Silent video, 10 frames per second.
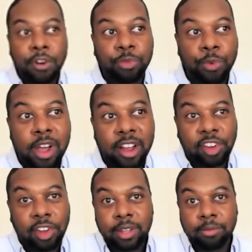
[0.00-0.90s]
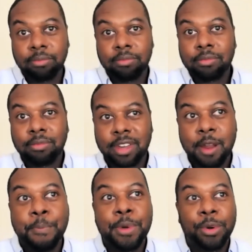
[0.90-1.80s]
we're actually kind
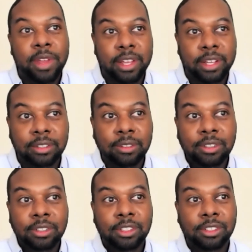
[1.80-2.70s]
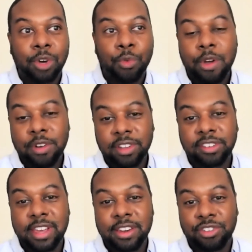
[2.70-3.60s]
of building awareness
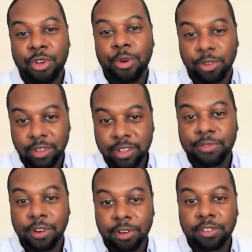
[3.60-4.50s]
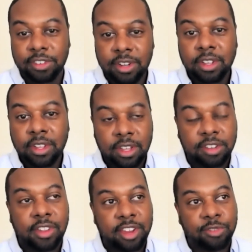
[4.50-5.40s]
internally first. And
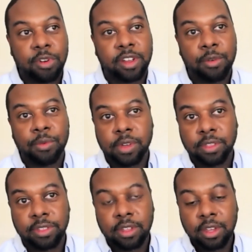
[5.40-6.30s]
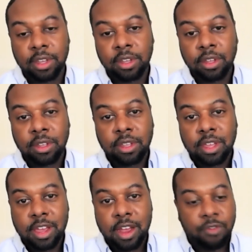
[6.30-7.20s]
so that's working with
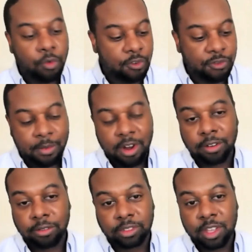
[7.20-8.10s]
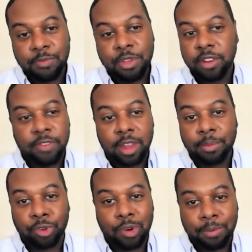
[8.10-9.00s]
everyone from our community
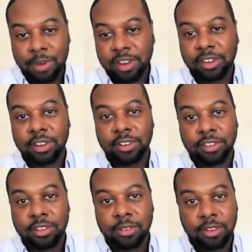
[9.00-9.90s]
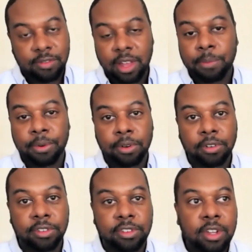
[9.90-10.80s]
development corporations to
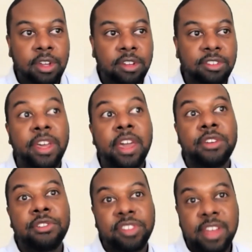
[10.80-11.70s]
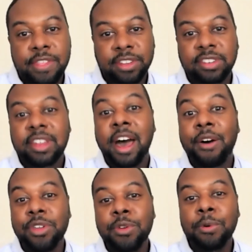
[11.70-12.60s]
developers, so they understand this is how
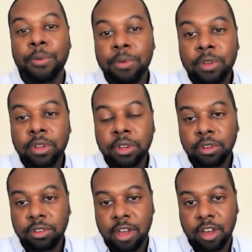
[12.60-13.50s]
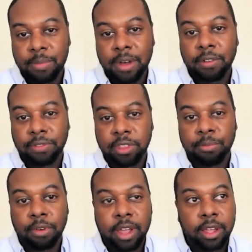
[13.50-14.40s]
you talk about the
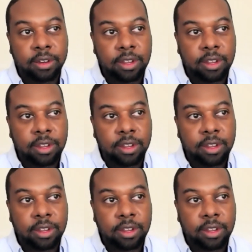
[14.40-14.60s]
brand.